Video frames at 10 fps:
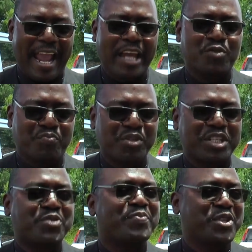and put
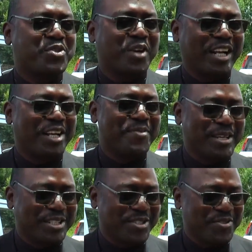a spiritual
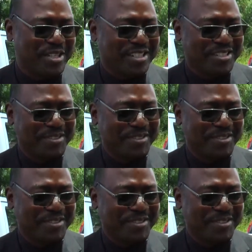element into it?